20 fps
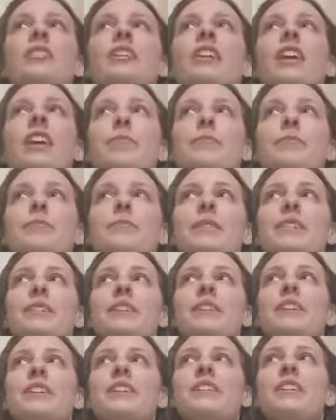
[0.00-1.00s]

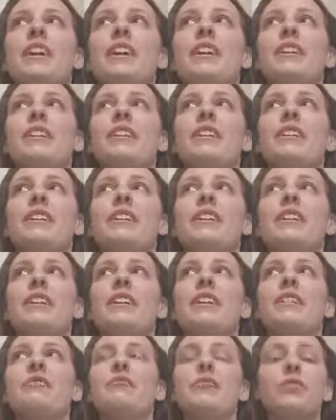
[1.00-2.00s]
optimistic that
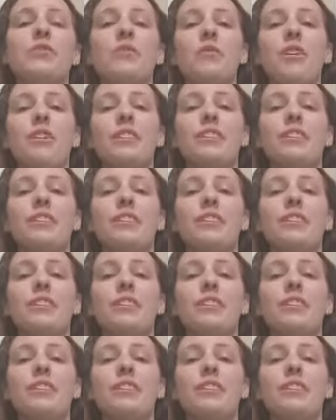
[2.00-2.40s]
if we do all